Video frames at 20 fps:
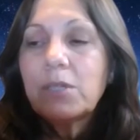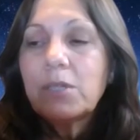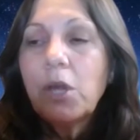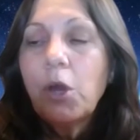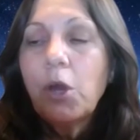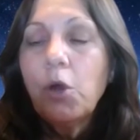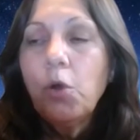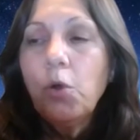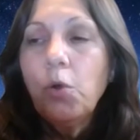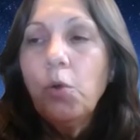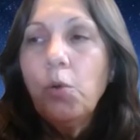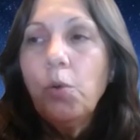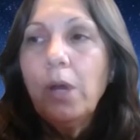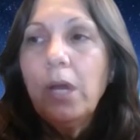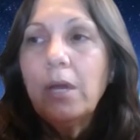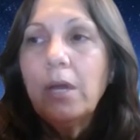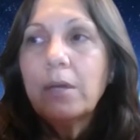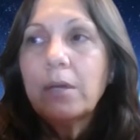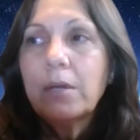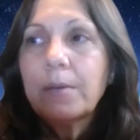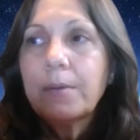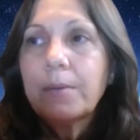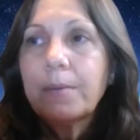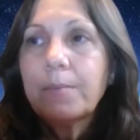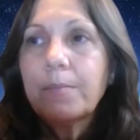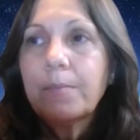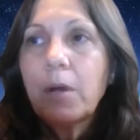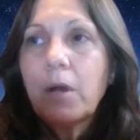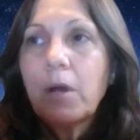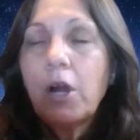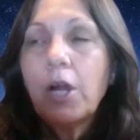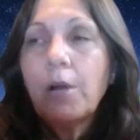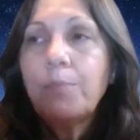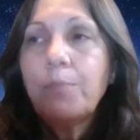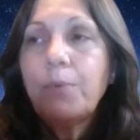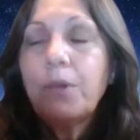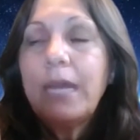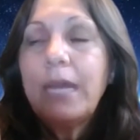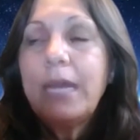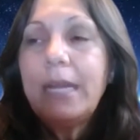So
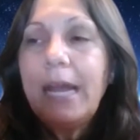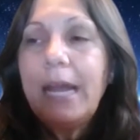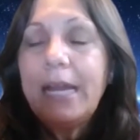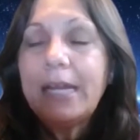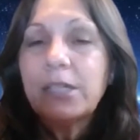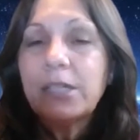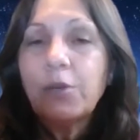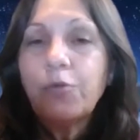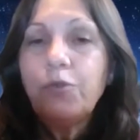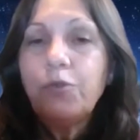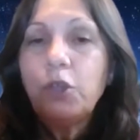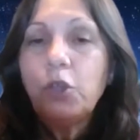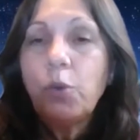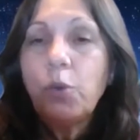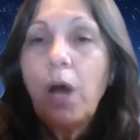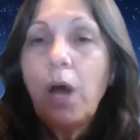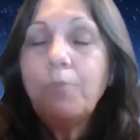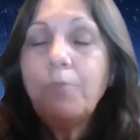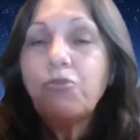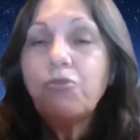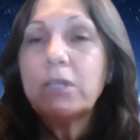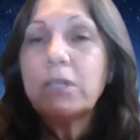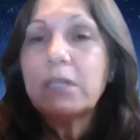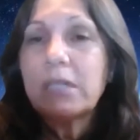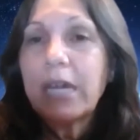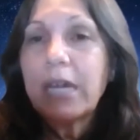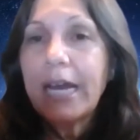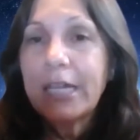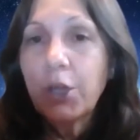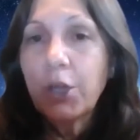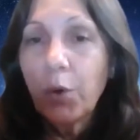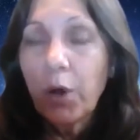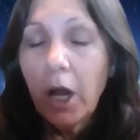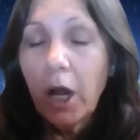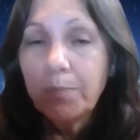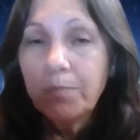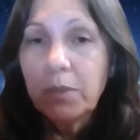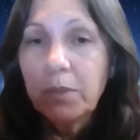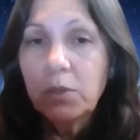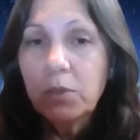our planet has a few options:
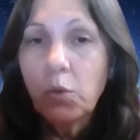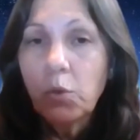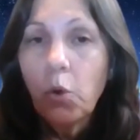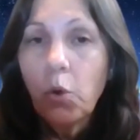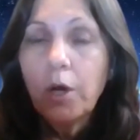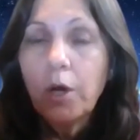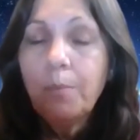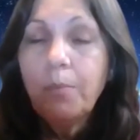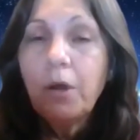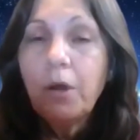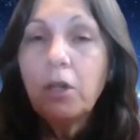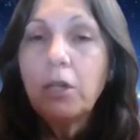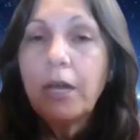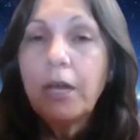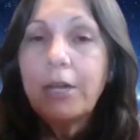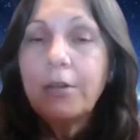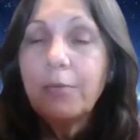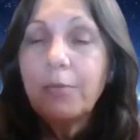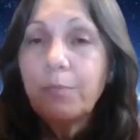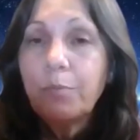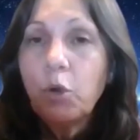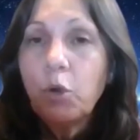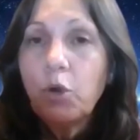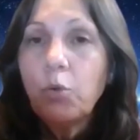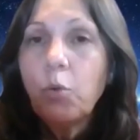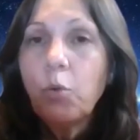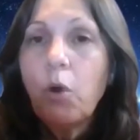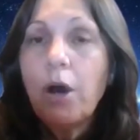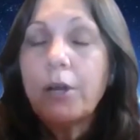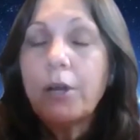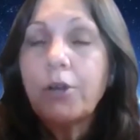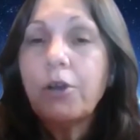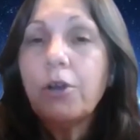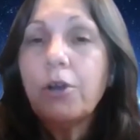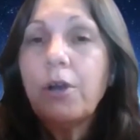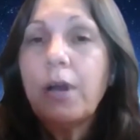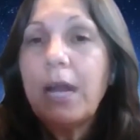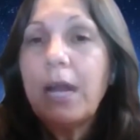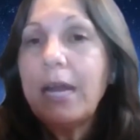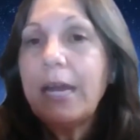either absorb a lot of more
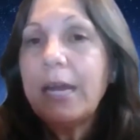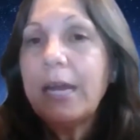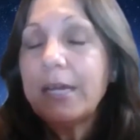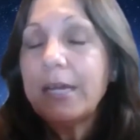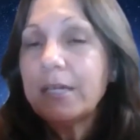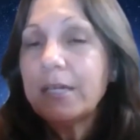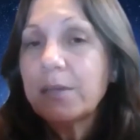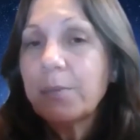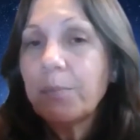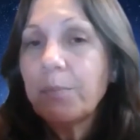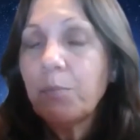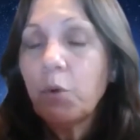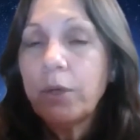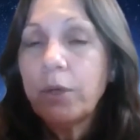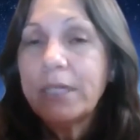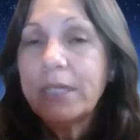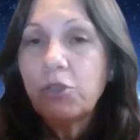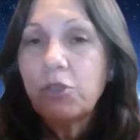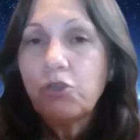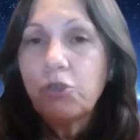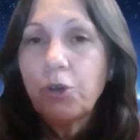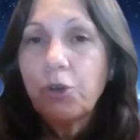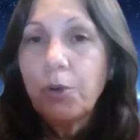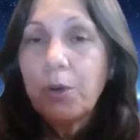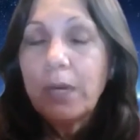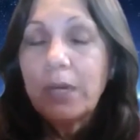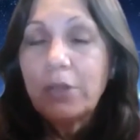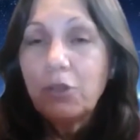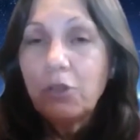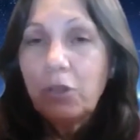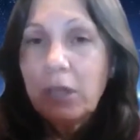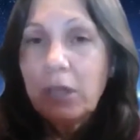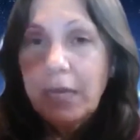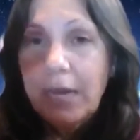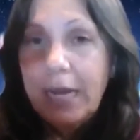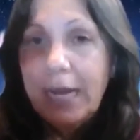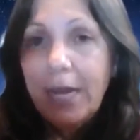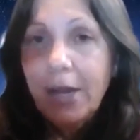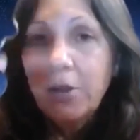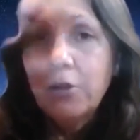water as moisture into
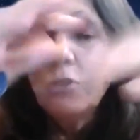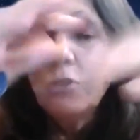the